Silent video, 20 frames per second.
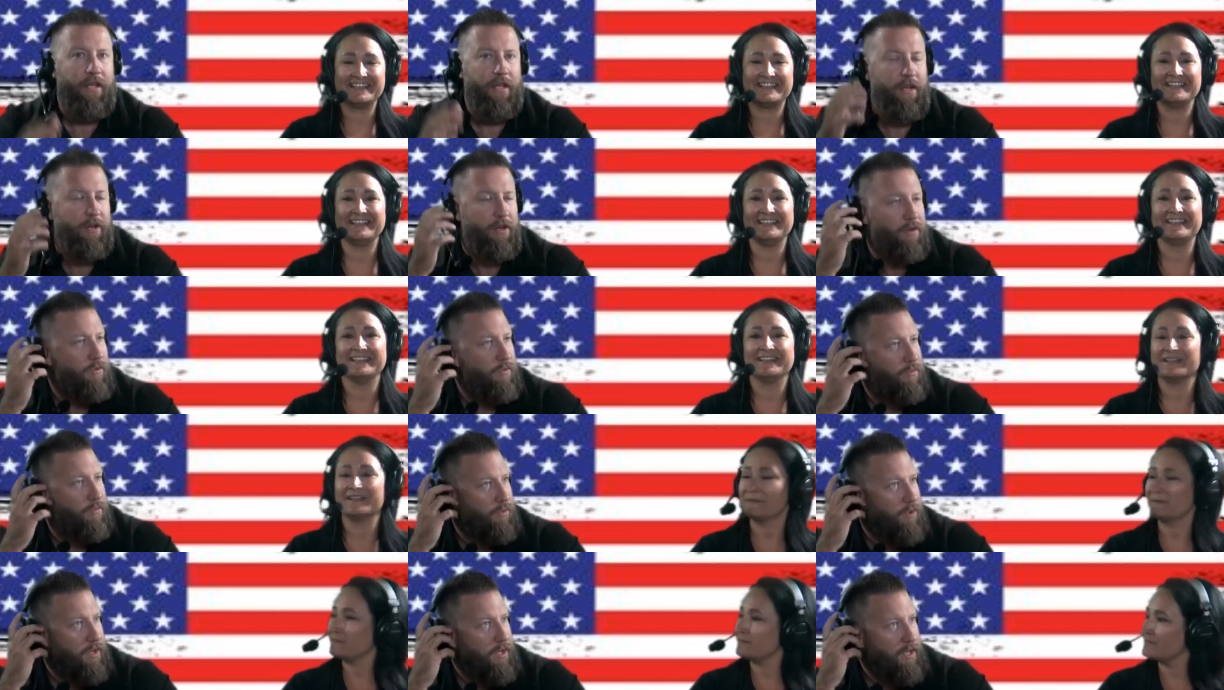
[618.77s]
Speaker 1: You know,
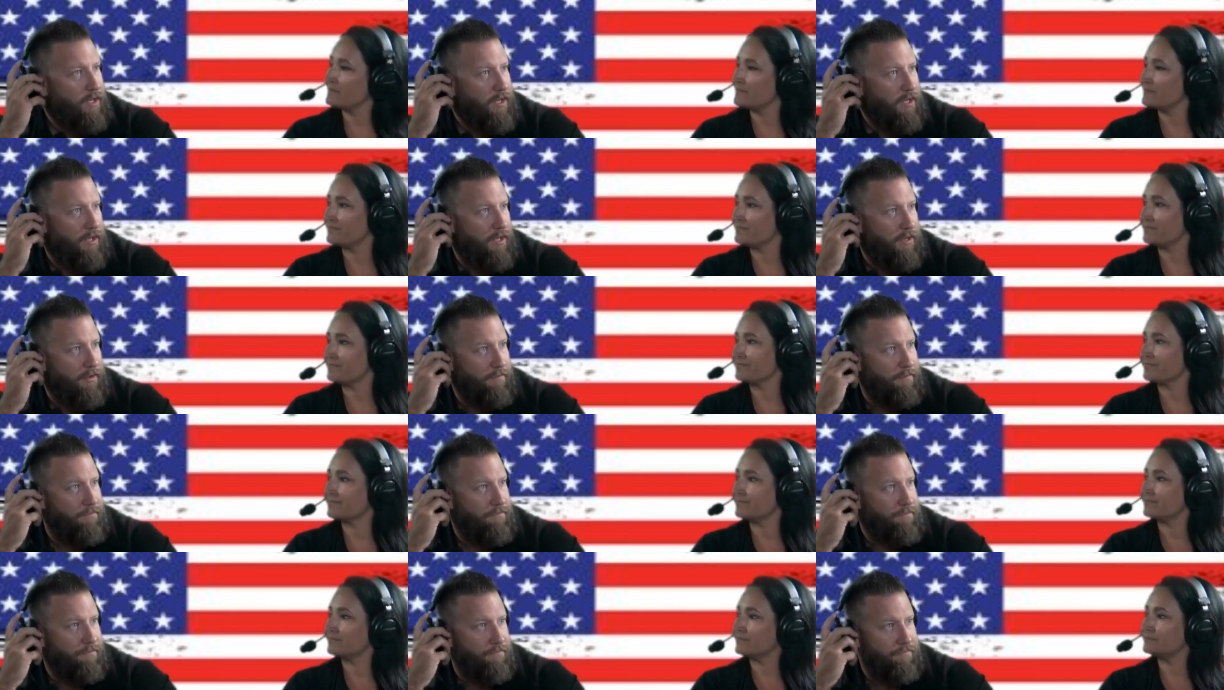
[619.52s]
we
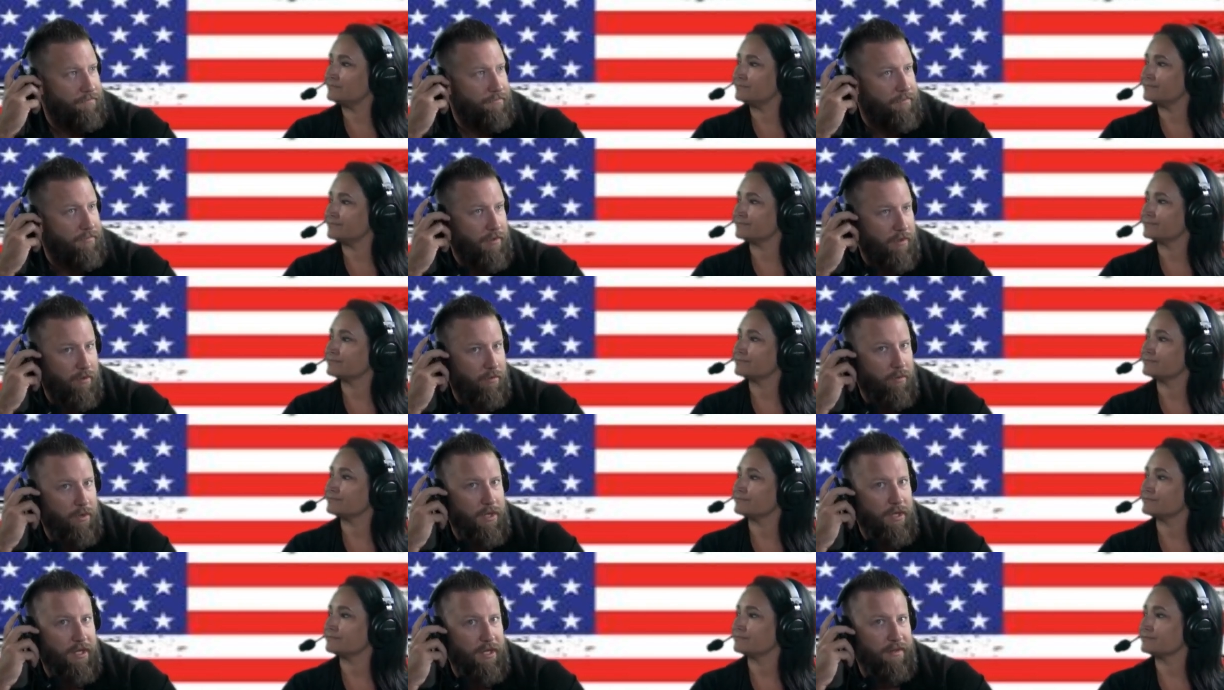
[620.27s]
um,
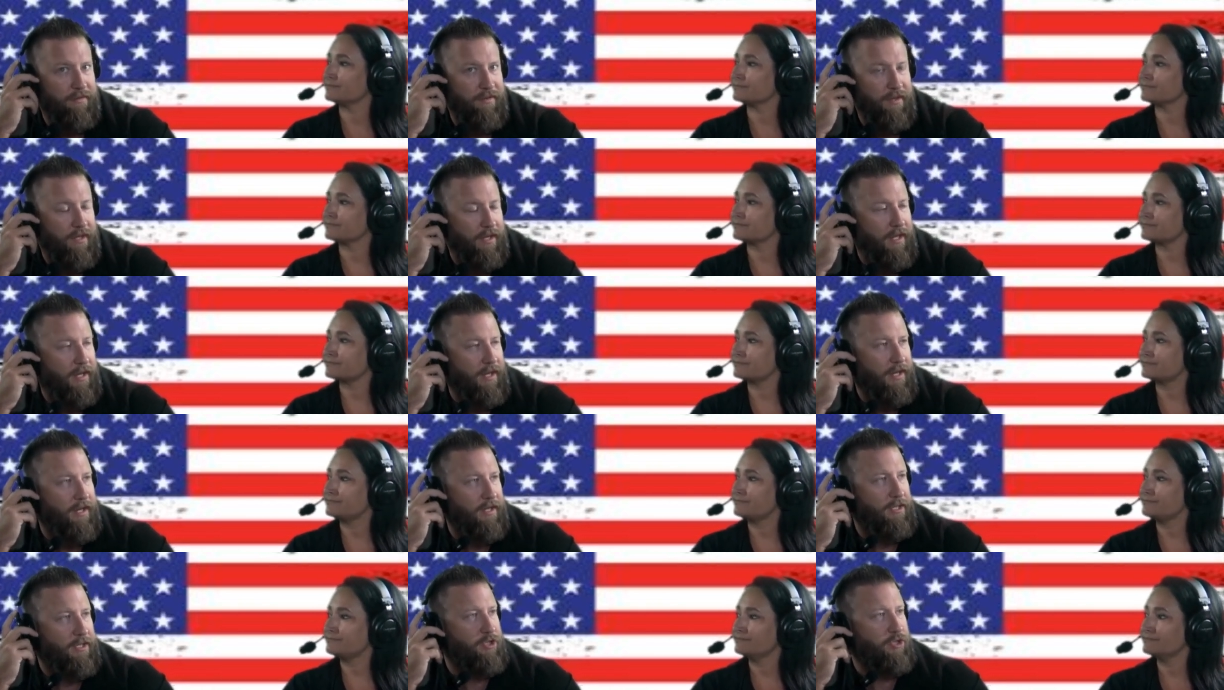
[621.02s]
we live in
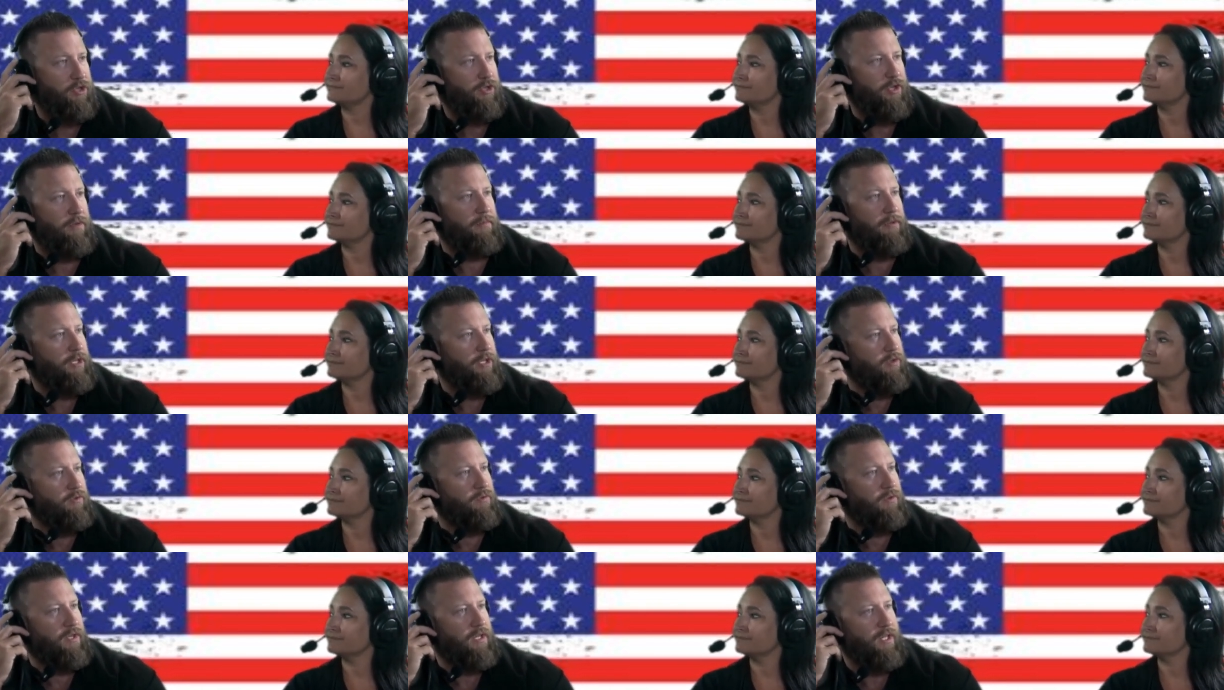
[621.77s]
an extremely
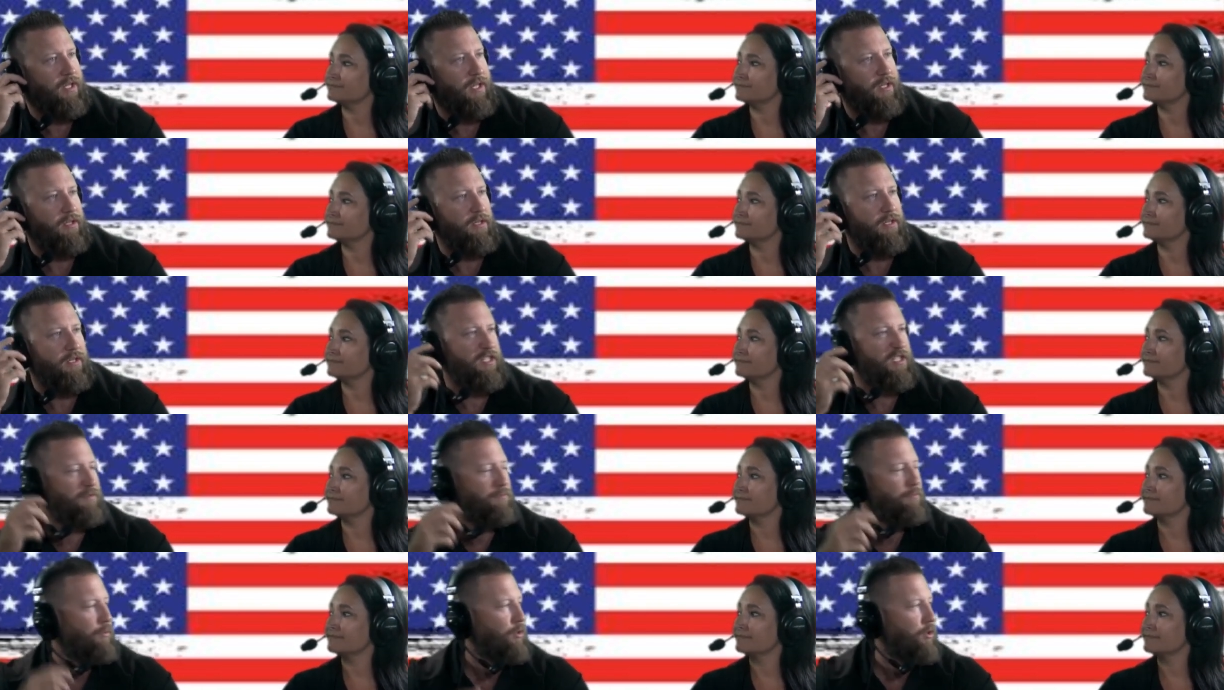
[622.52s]
uniquely
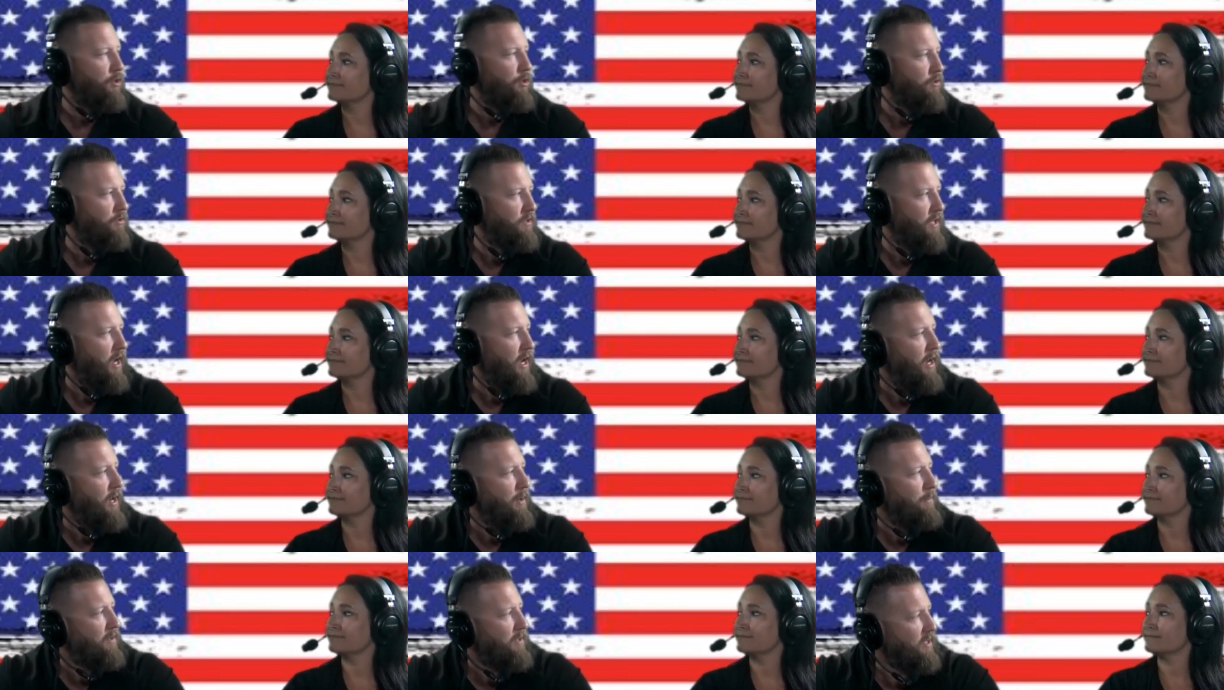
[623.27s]
spoiled
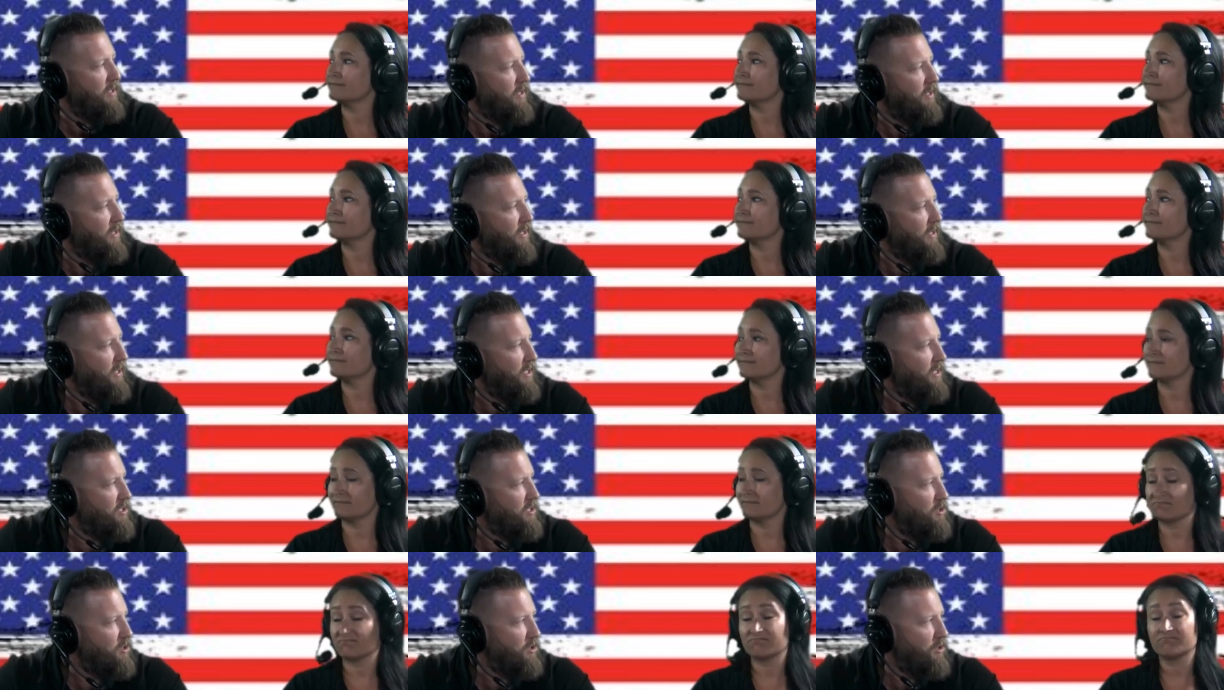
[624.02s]
time in, in
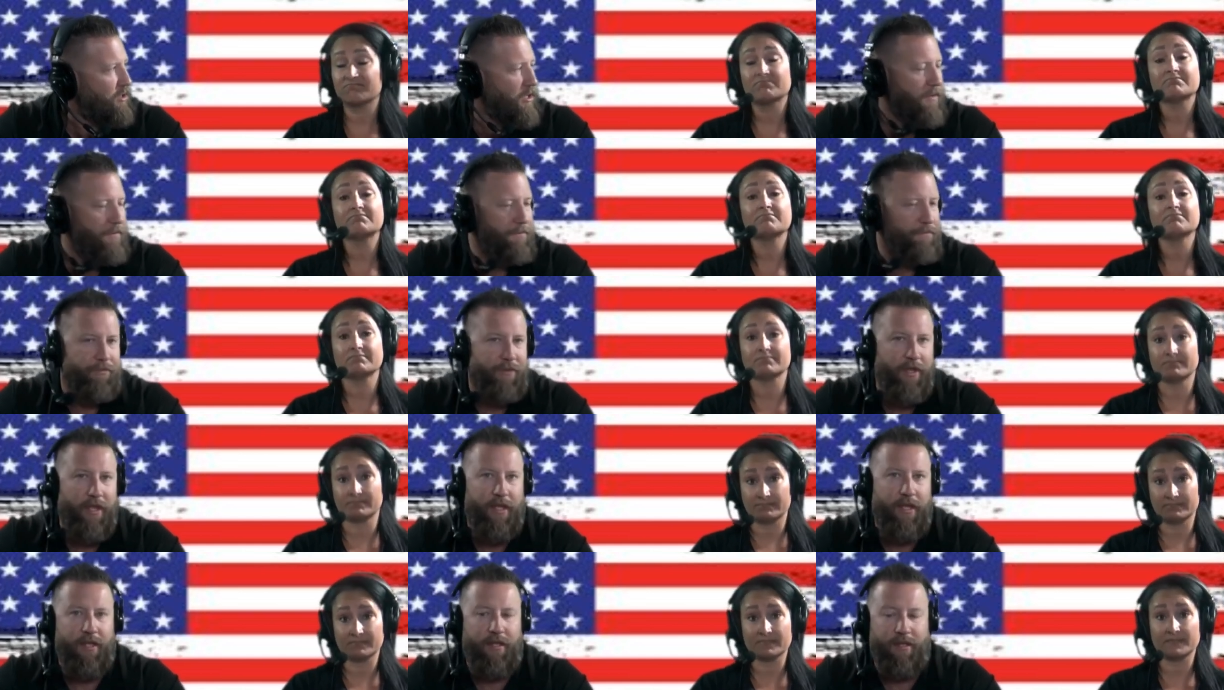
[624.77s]
history,
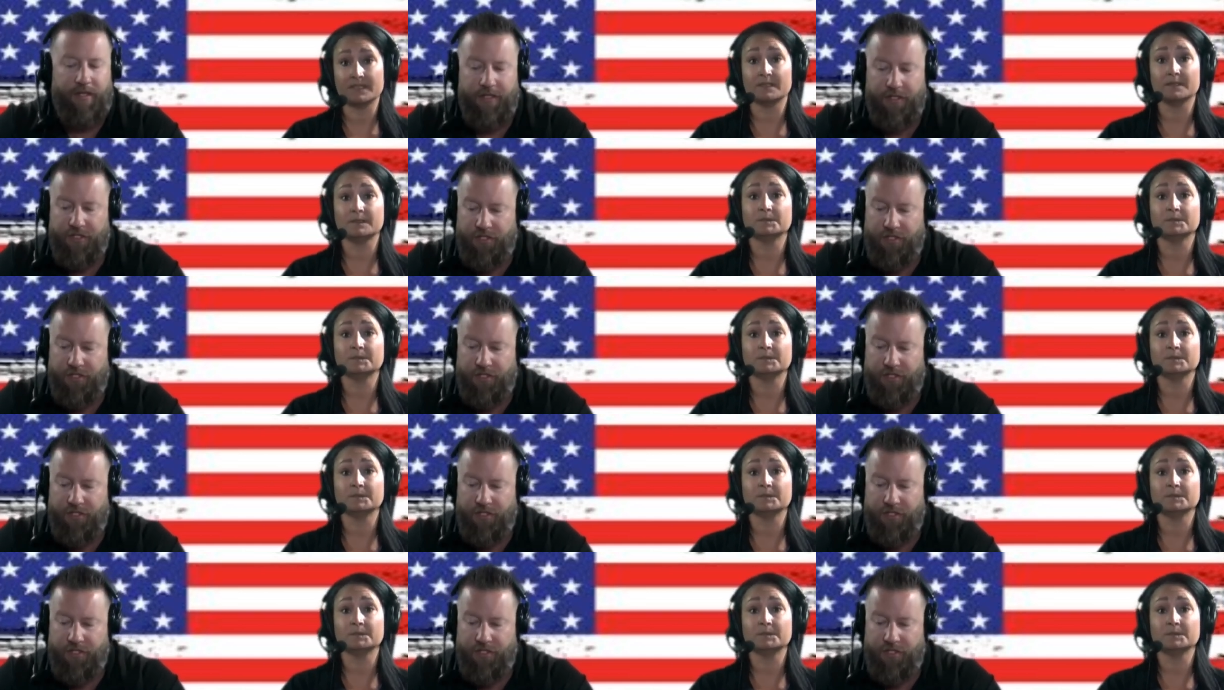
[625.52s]
and Yeah.